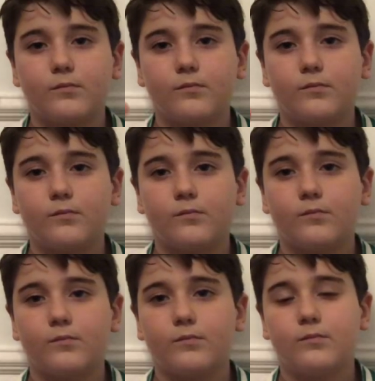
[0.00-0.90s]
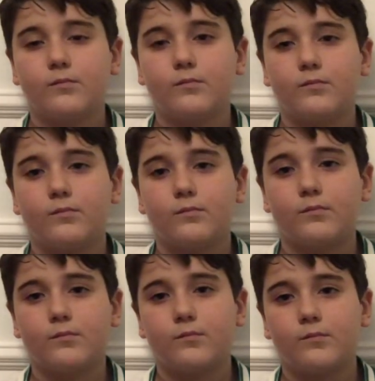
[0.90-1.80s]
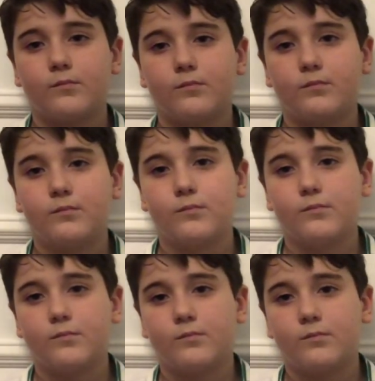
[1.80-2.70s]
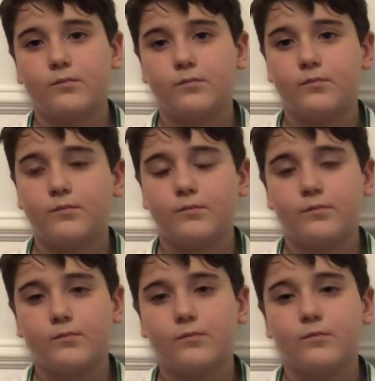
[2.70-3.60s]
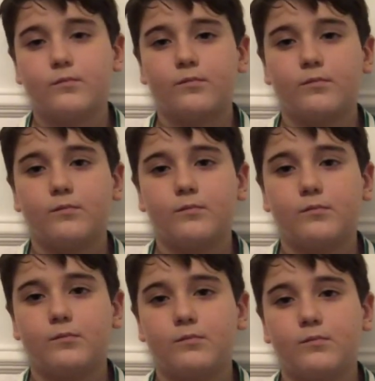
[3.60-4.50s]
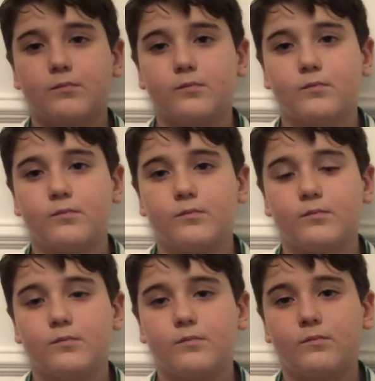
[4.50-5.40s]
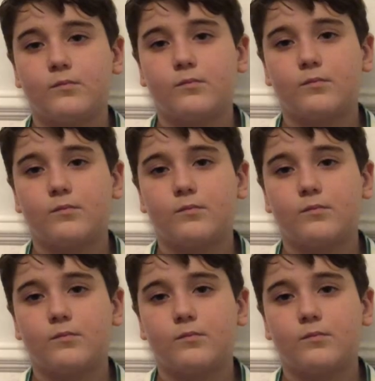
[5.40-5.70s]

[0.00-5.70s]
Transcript: (not speaking)